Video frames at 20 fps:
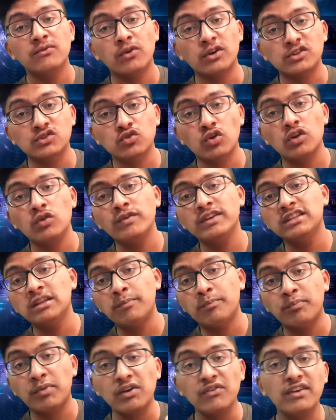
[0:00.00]
for solving the
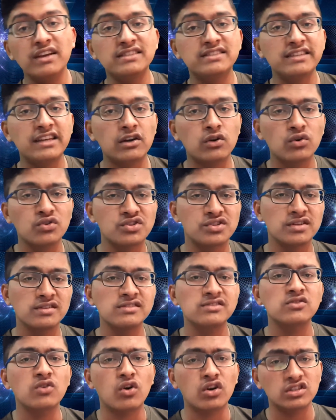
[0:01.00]
previous year
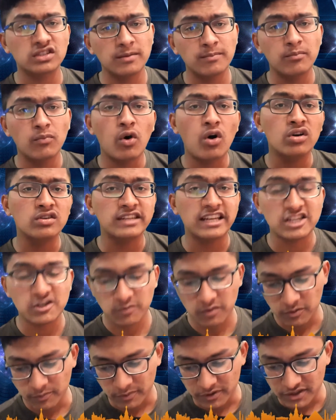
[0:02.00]
questions or the mock test
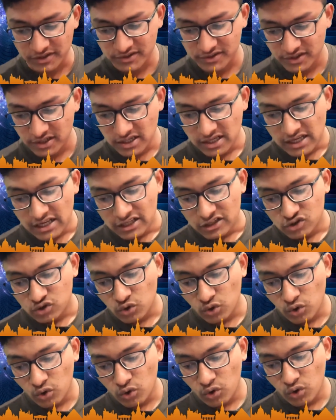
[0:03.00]
papers.
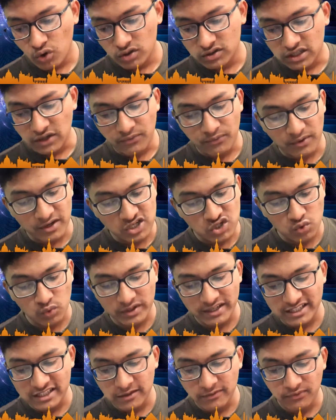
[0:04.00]
So the first
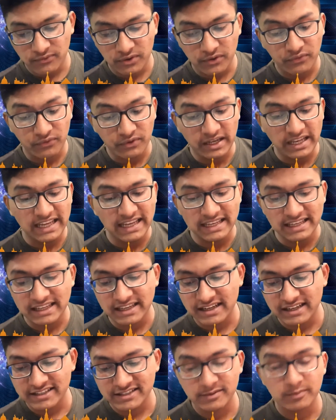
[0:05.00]
one is 15
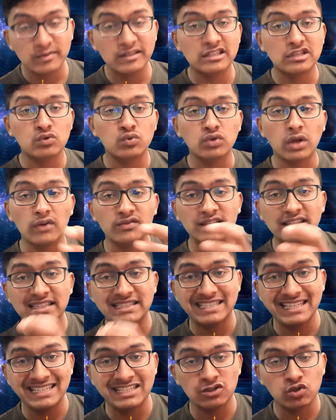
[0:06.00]
years means
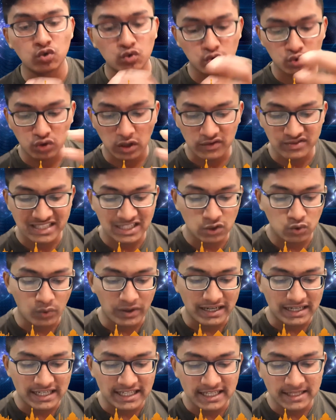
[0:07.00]
2006 to
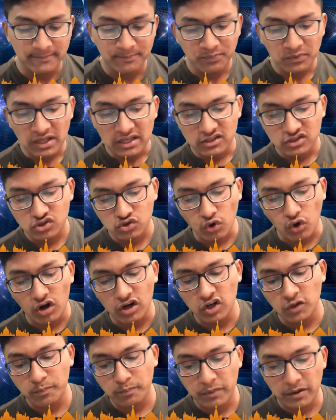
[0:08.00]
2020
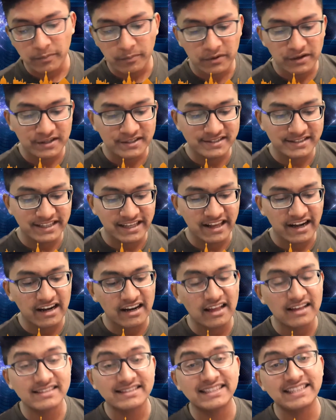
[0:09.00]
solved papers
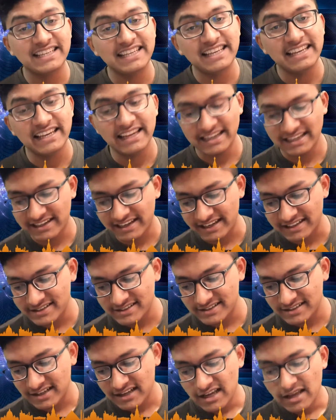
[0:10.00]
Kerala CE
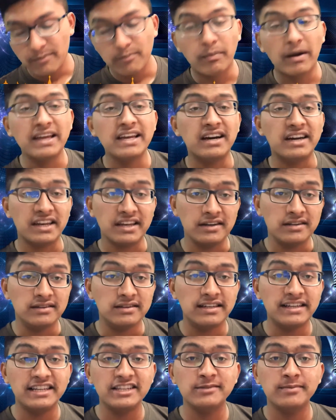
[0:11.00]
entrance by Arihant.
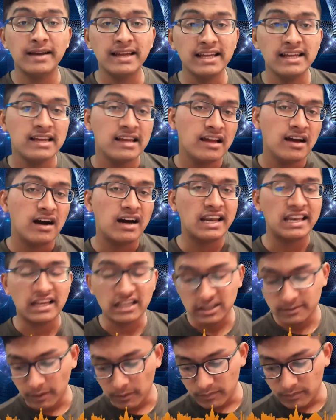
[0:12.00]
It is by Arihant